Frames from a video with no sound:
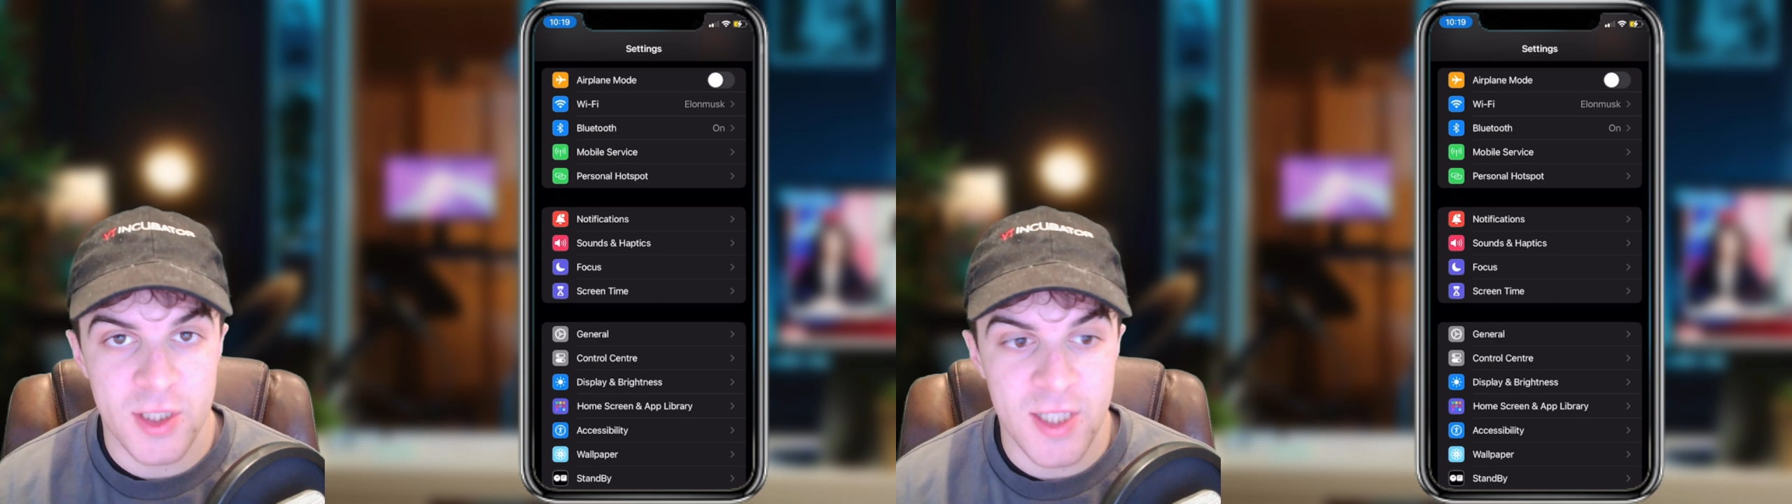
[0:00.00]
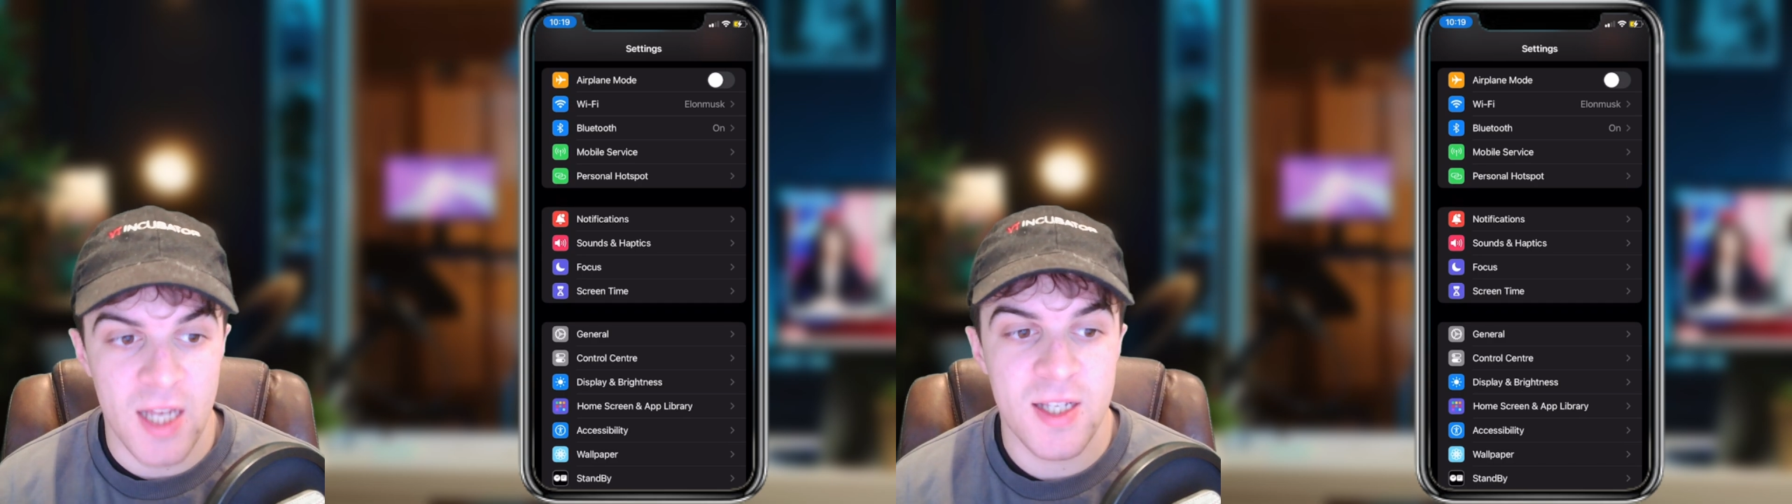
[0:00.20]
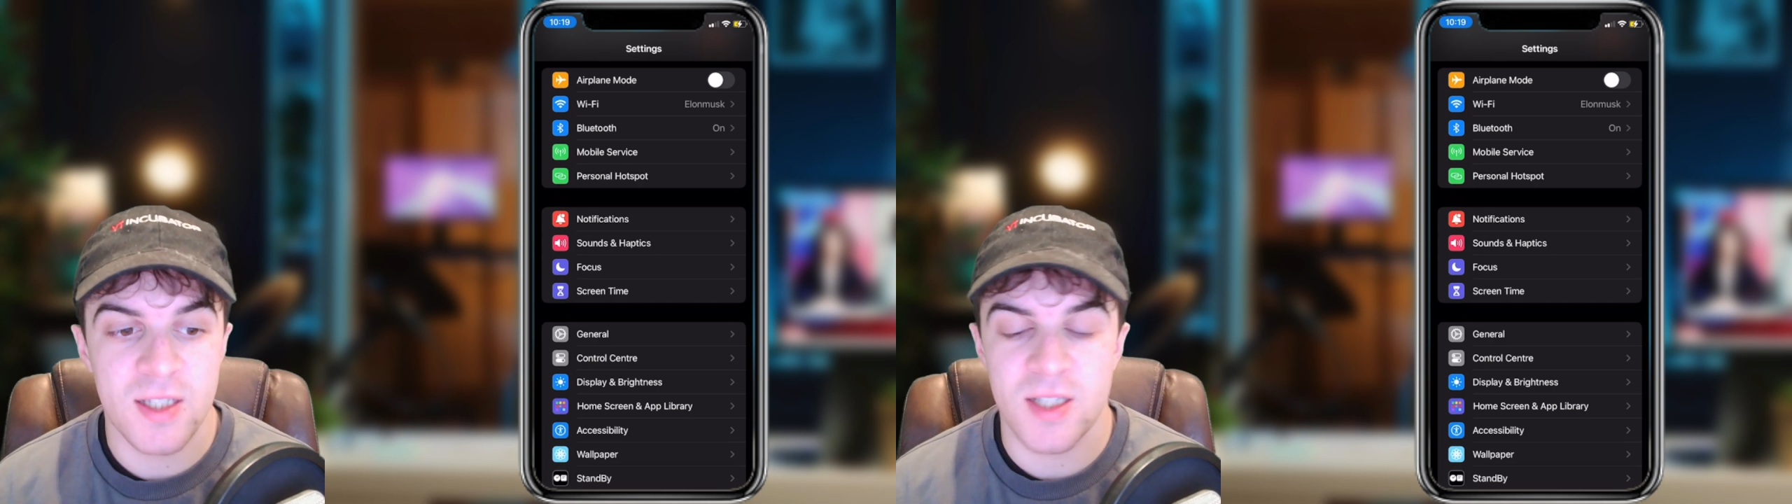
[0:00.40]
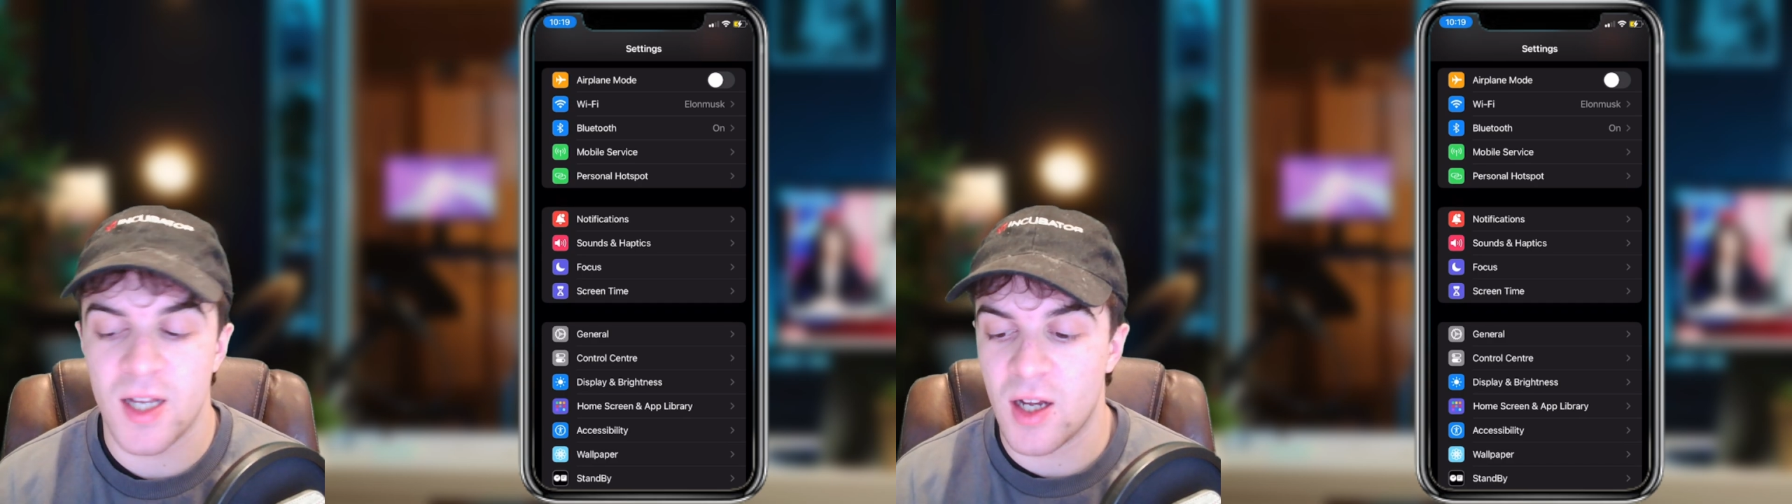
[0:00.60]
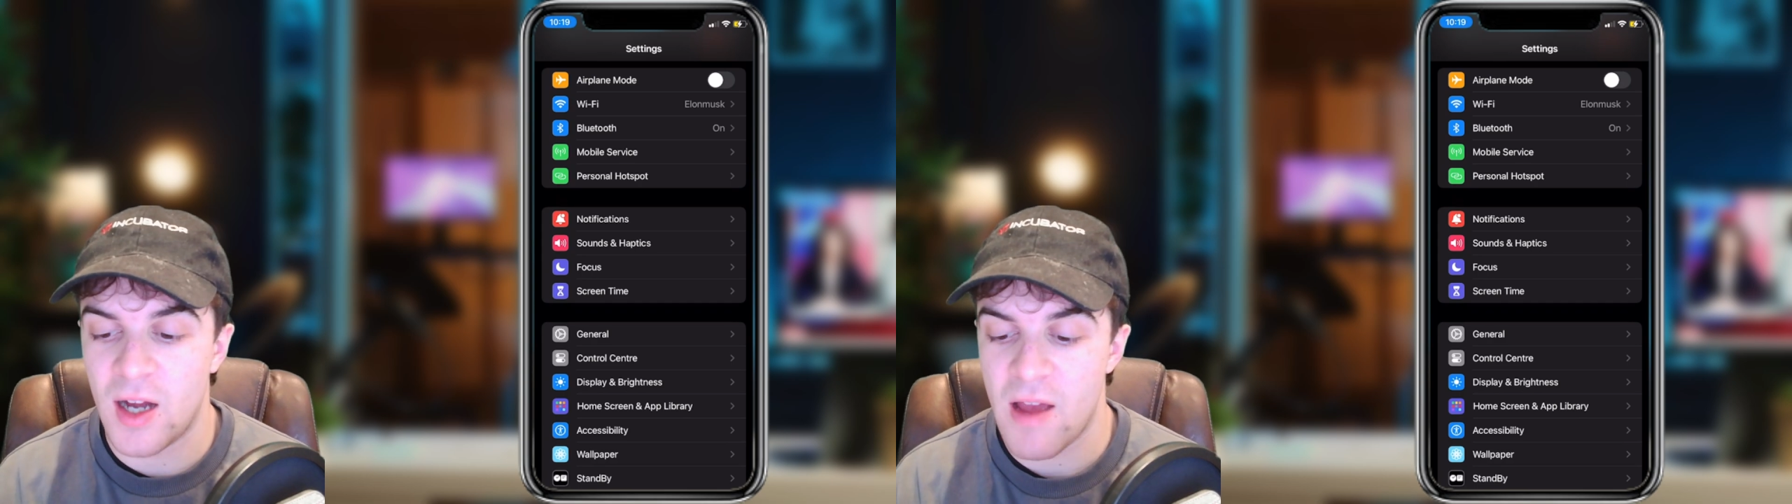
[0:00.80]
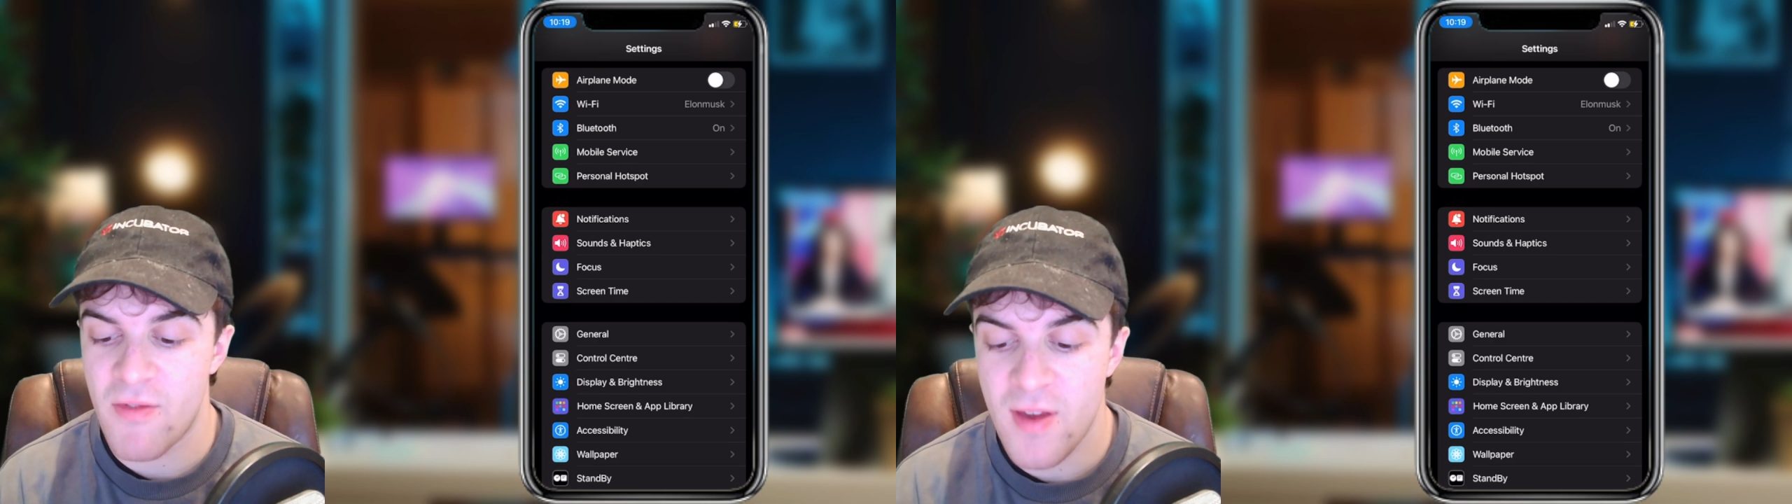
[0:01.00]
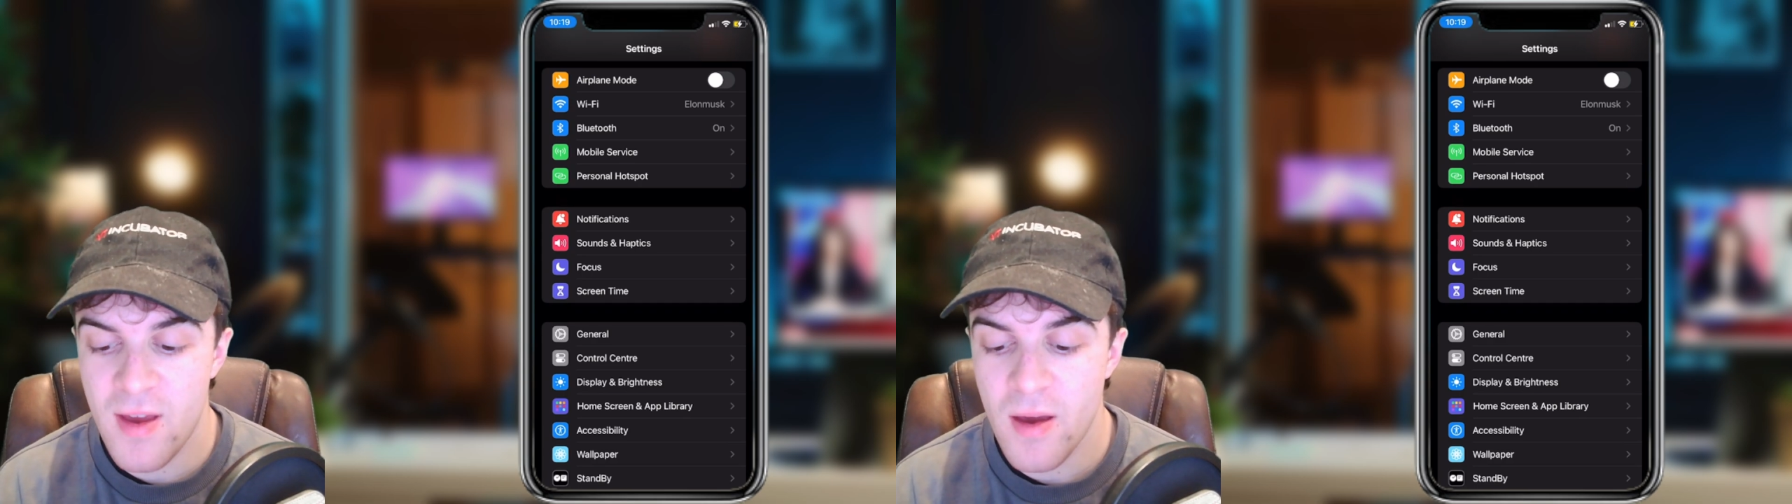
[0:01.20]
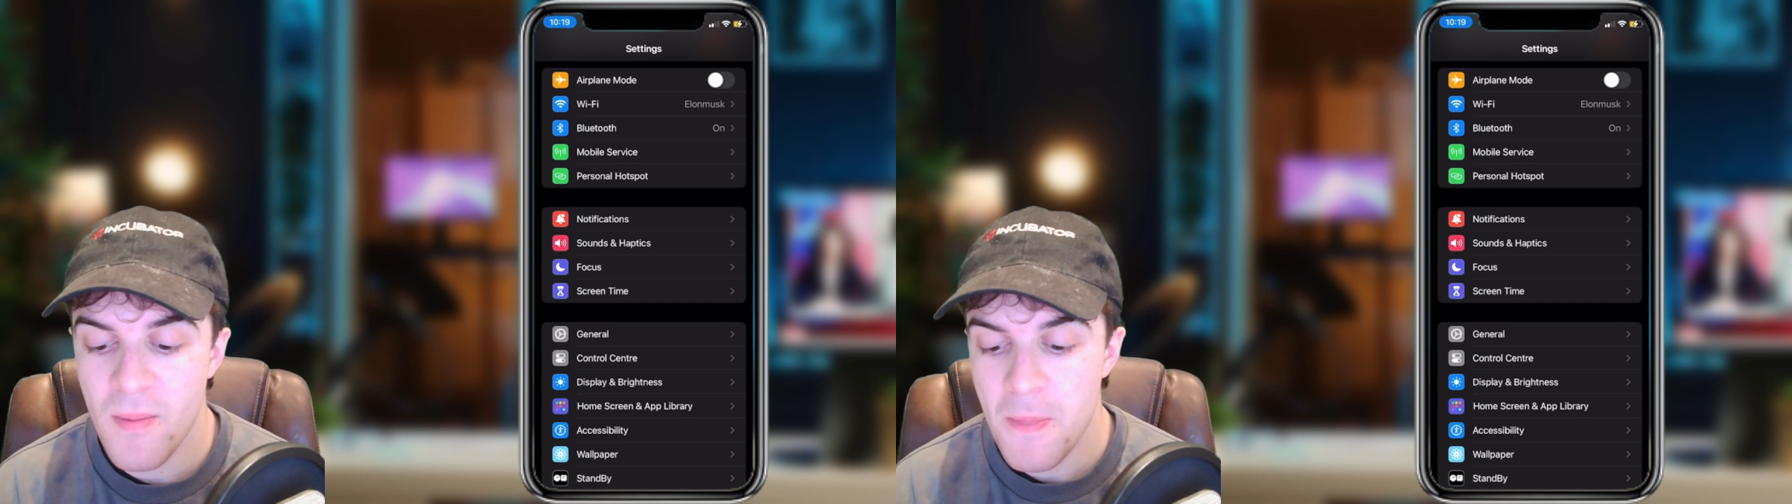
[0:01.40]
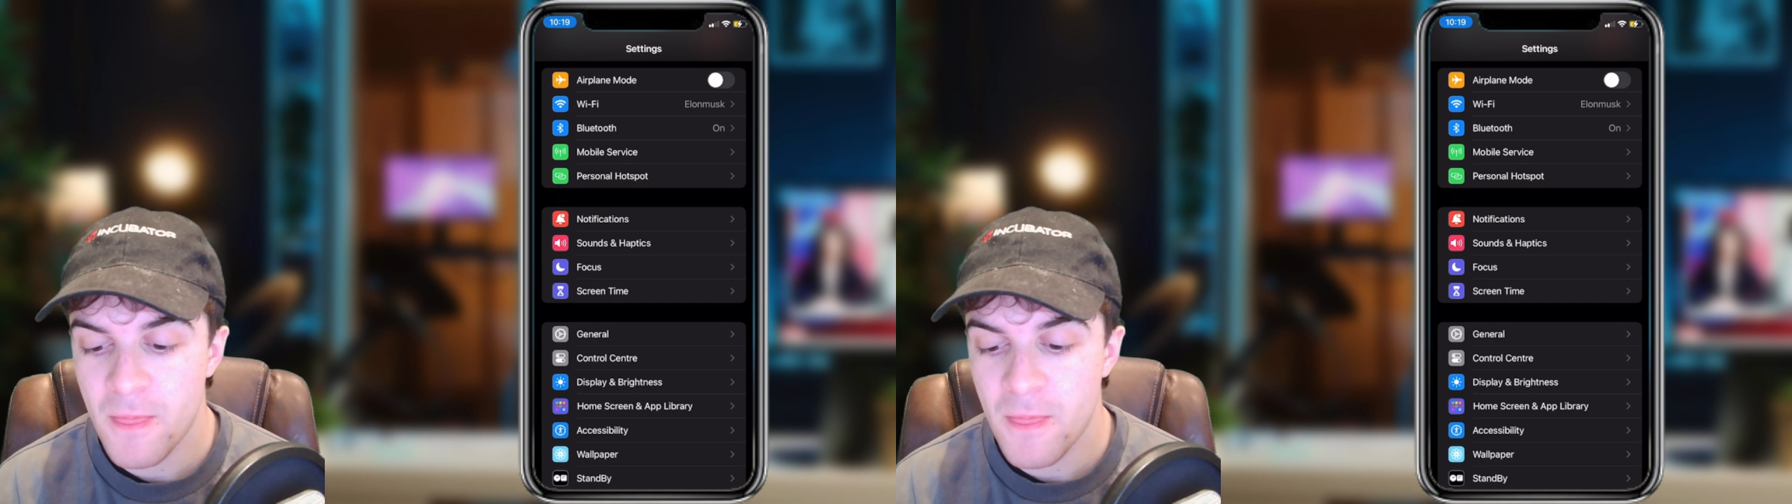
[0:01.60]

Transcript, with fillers: settings like I have here,